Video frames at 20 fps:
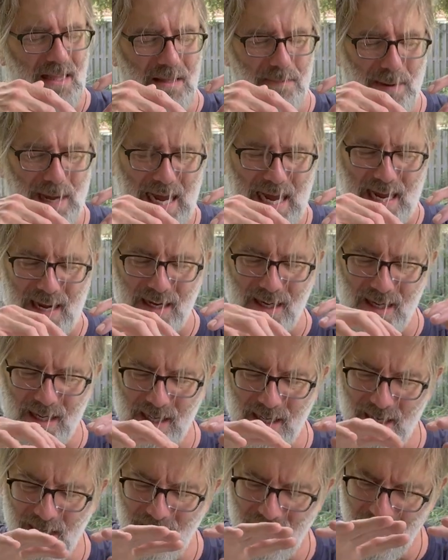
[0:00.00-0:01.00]
back.
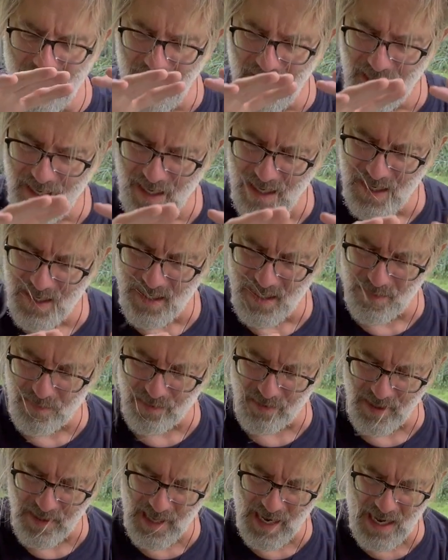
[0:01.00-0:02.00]

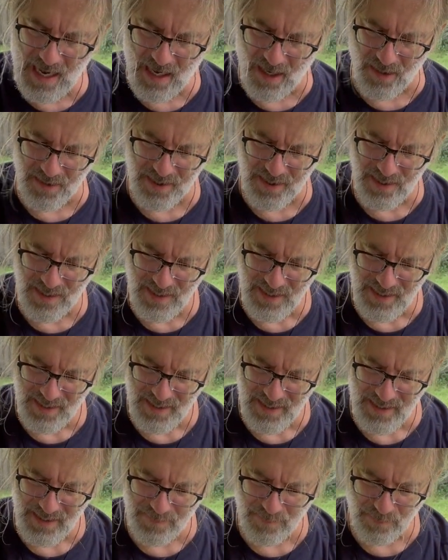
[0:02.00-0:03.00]
Breathe out,
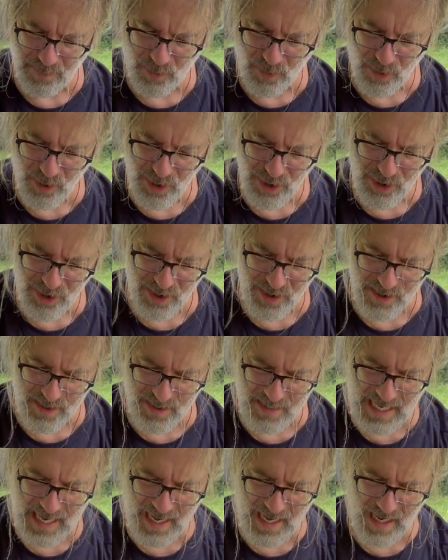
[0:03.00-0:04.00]
it pushes
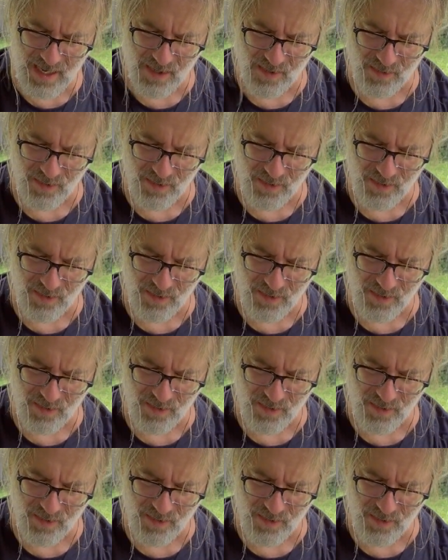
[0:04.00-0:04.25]
down